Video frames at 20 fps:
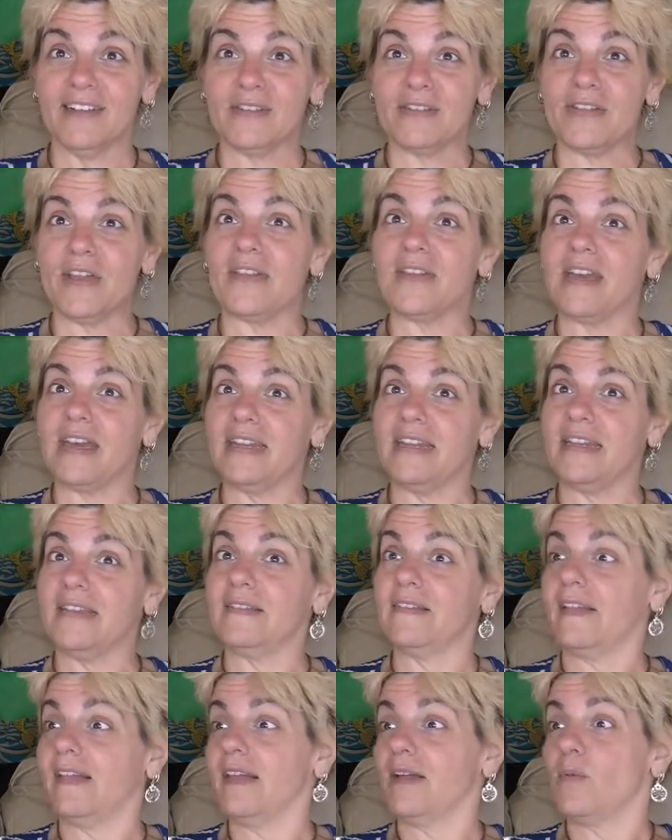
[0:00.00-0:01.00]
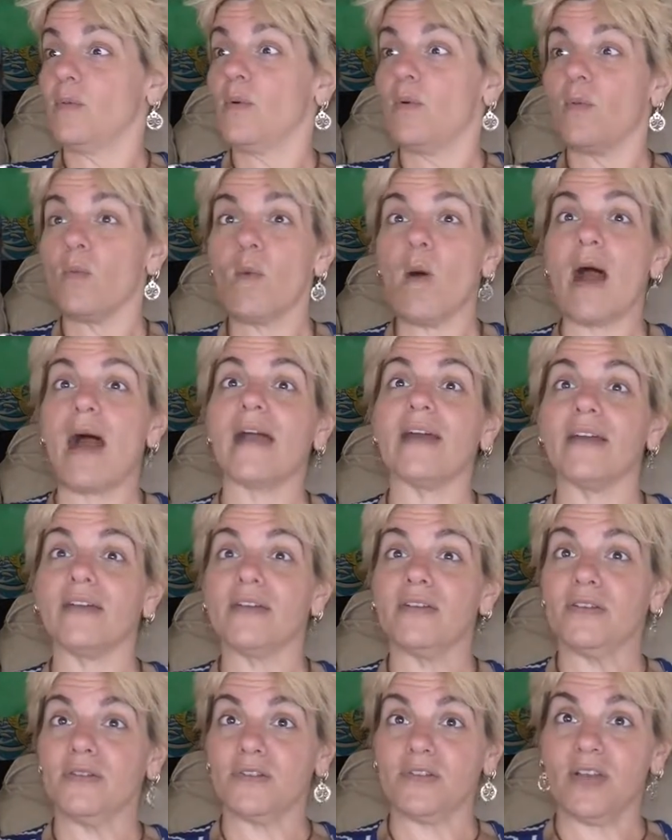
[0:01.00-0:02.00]
So then he's like, well, why are
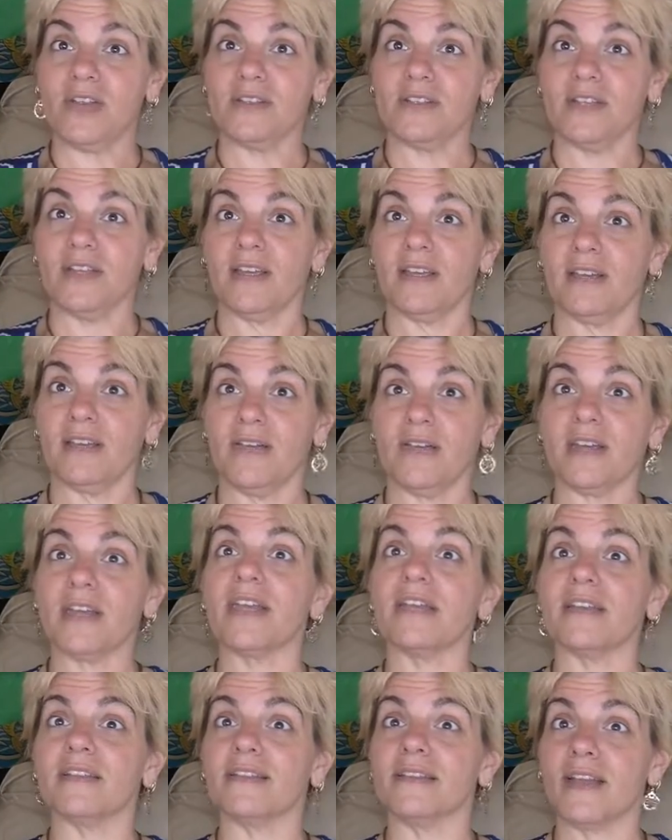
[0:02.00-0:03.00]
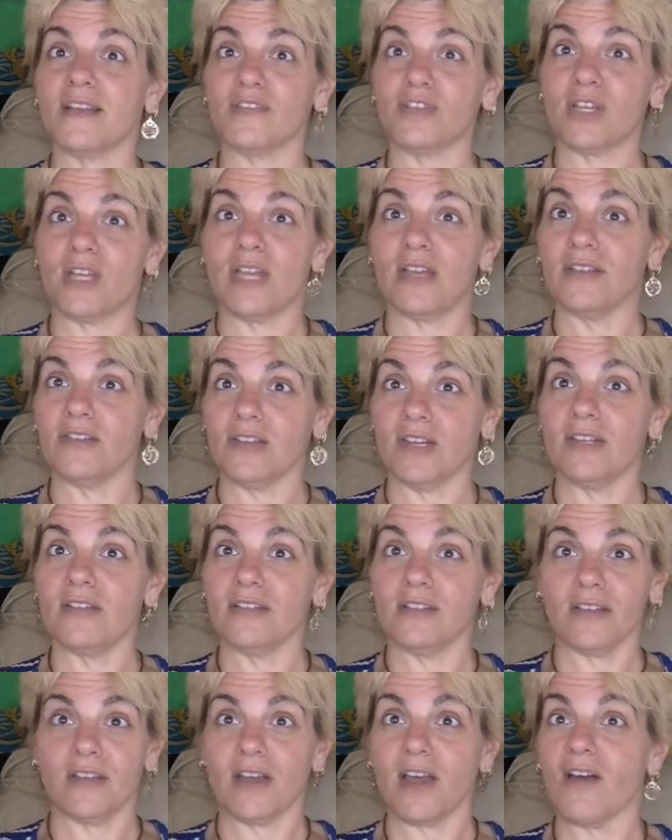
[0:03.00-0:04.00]
you trusting your kid's education
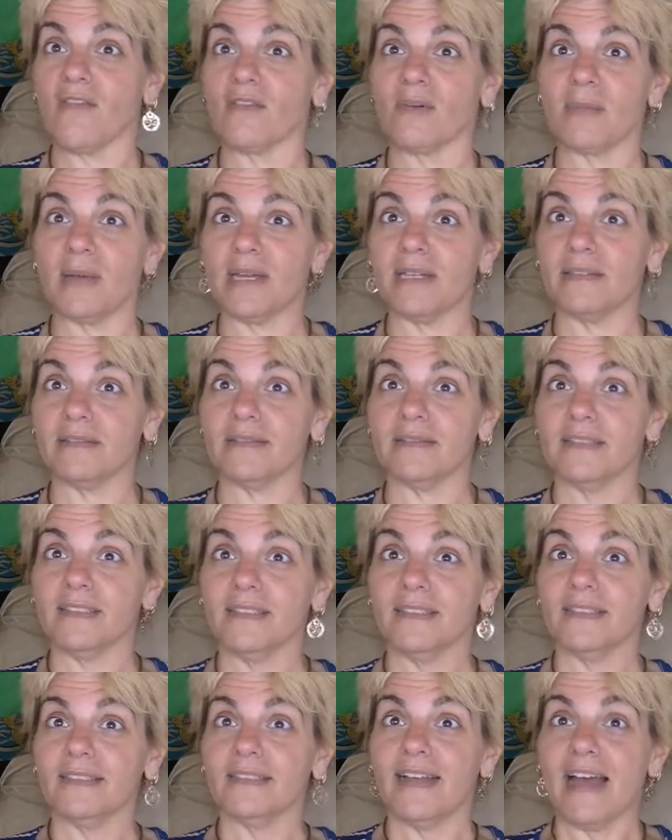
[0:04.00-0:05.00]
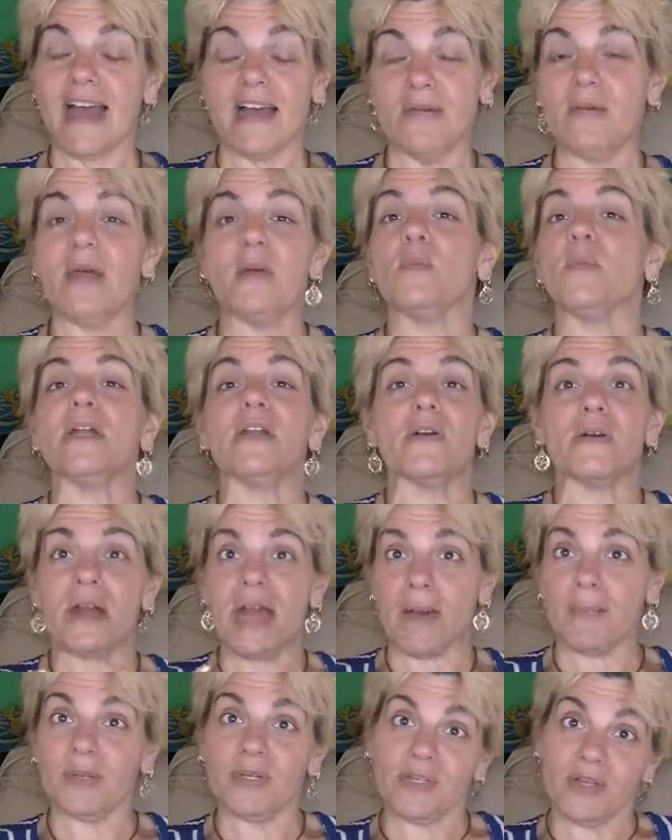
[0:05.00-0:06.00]
to the government? And we don't
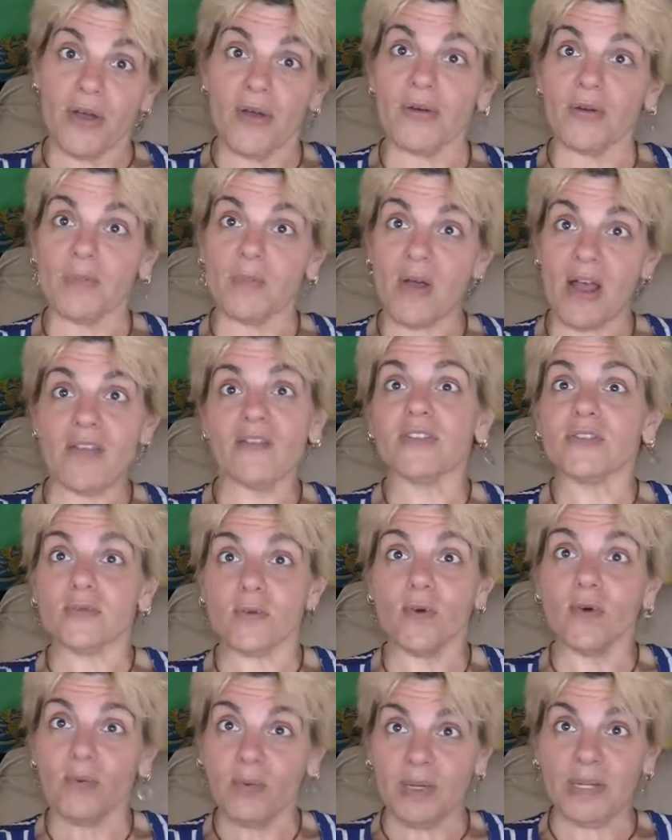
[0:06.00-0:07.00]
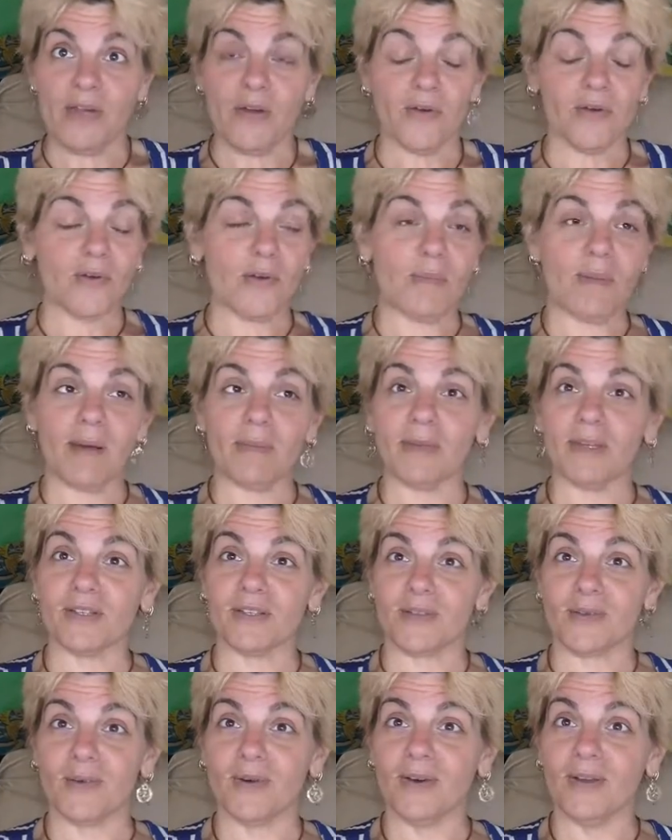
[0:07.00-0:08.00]
happen to go to private school. We go to a public
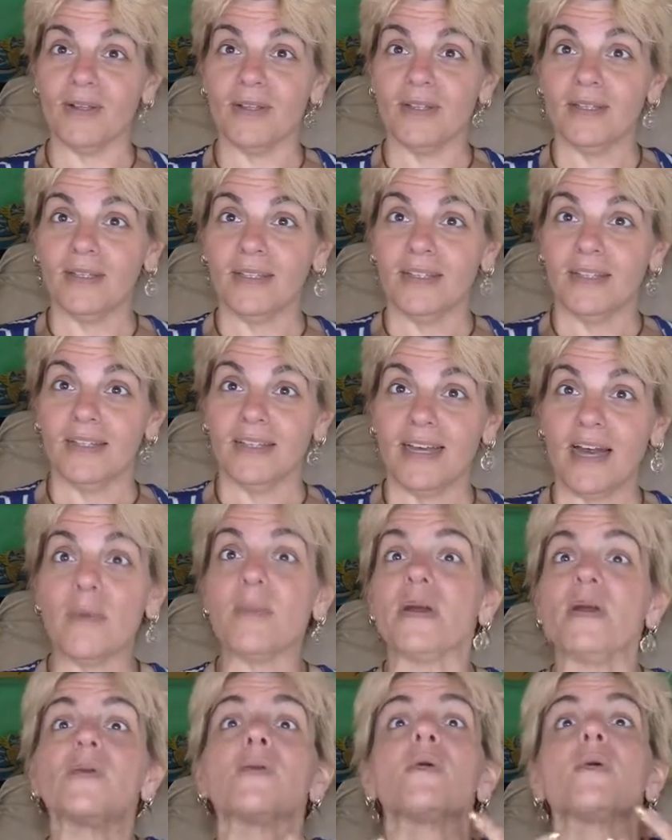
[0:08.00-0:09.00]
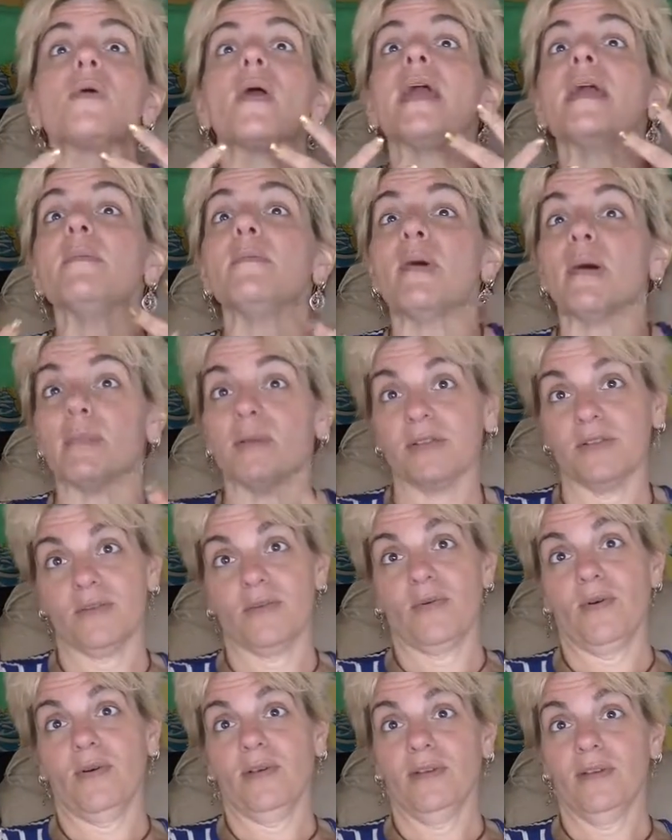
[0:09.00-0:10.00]
school. And we go to a great public
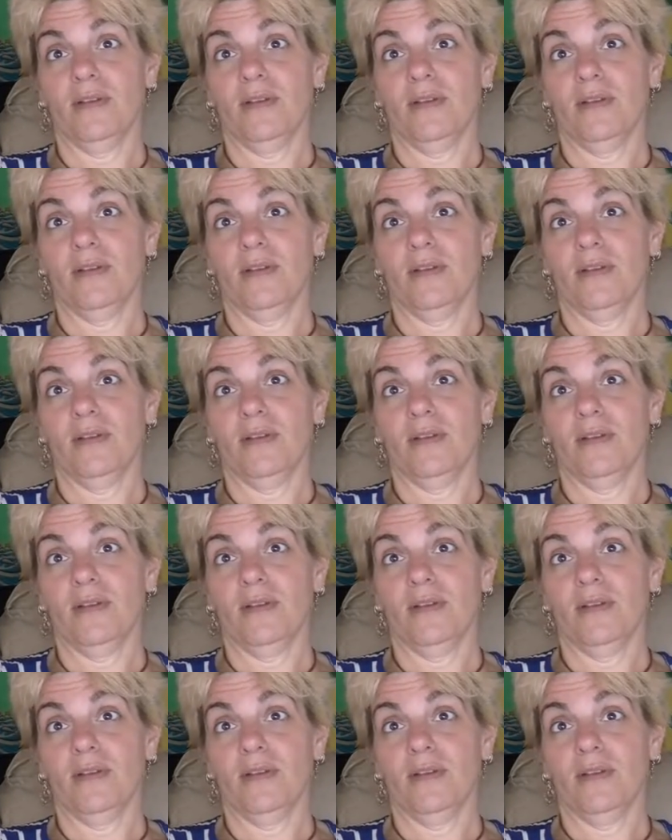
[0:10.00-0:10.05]
school.